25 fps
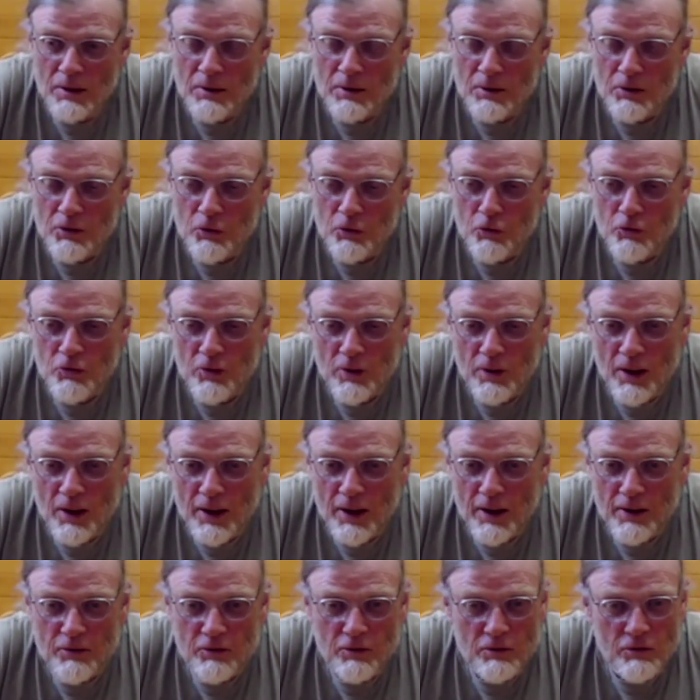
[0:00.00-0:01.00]
use a
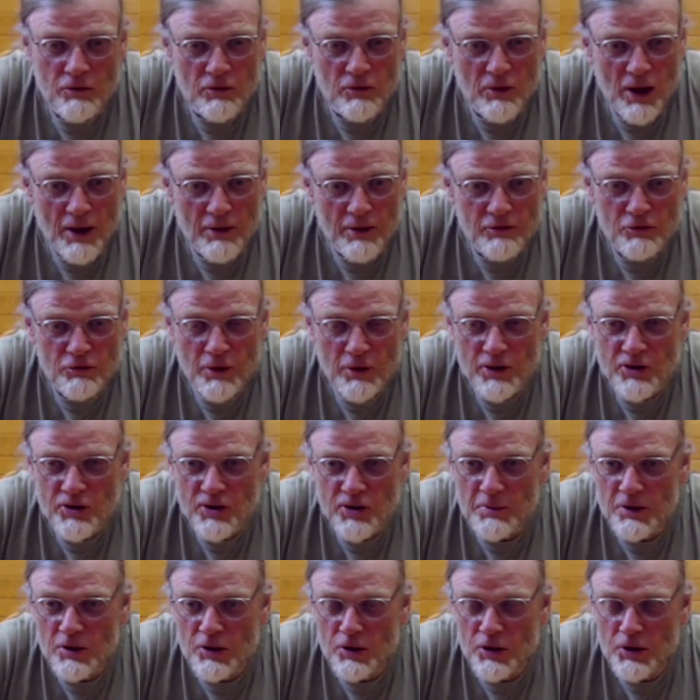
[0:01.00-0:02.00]
nice soft
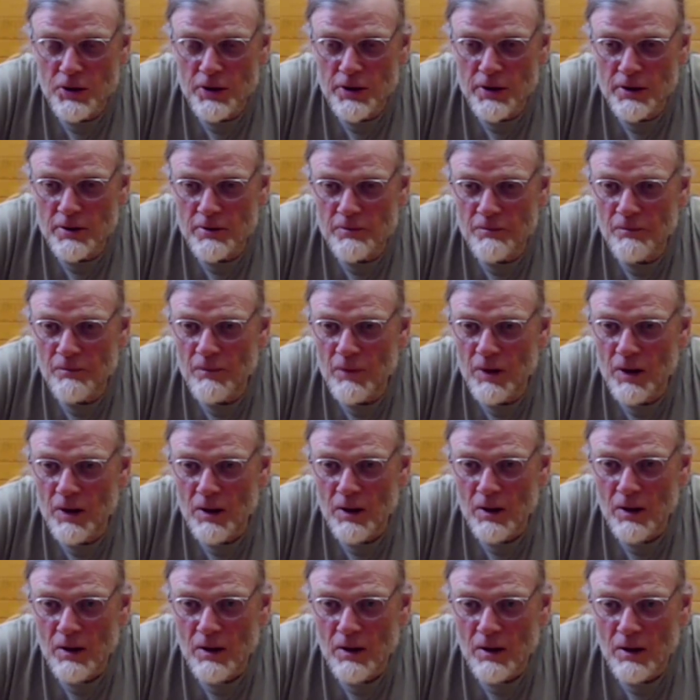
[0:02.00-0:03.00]
stretchy material
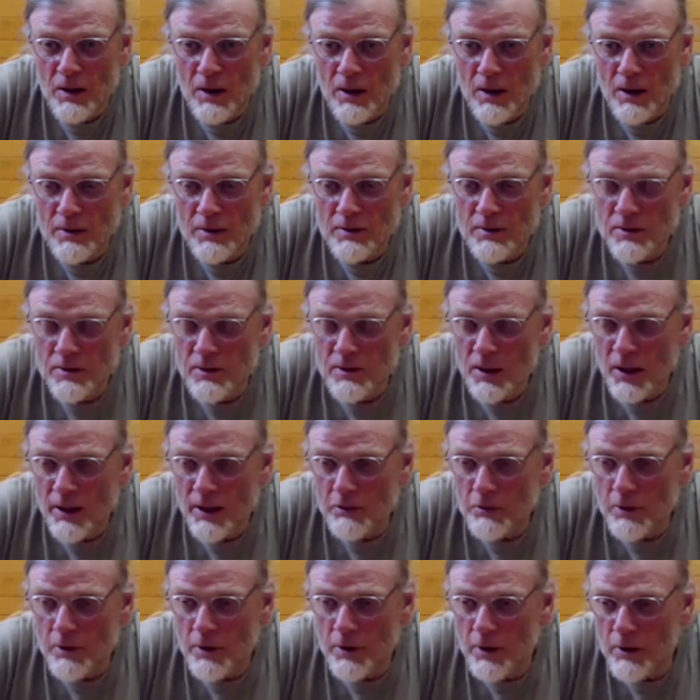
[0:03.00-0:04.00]
to tie
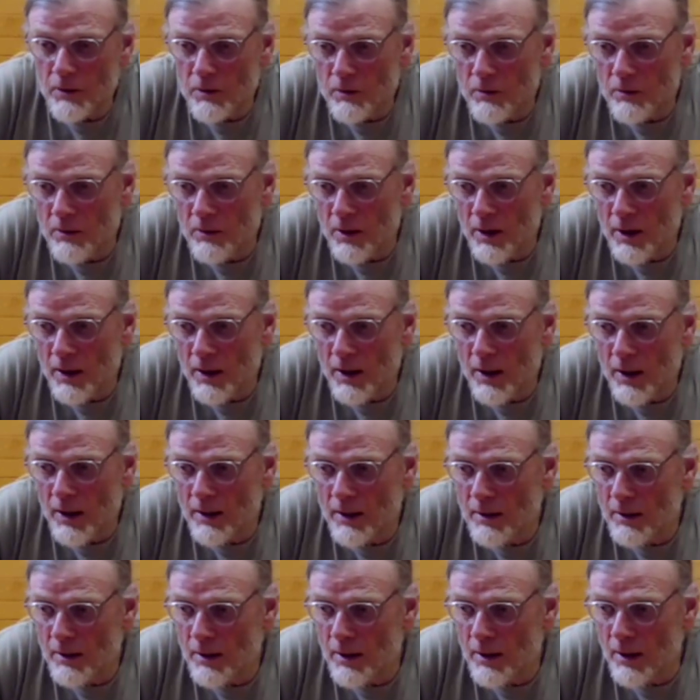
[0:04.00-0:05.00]
with,
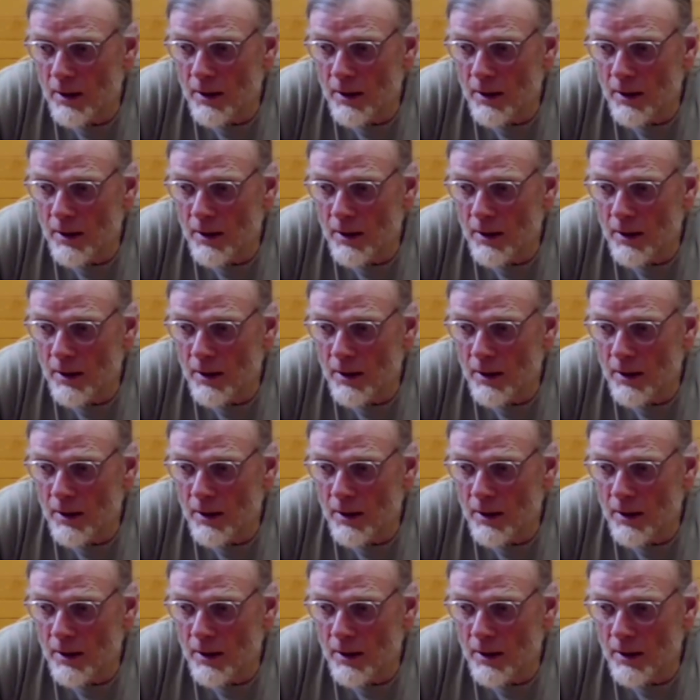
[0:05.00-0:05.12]
and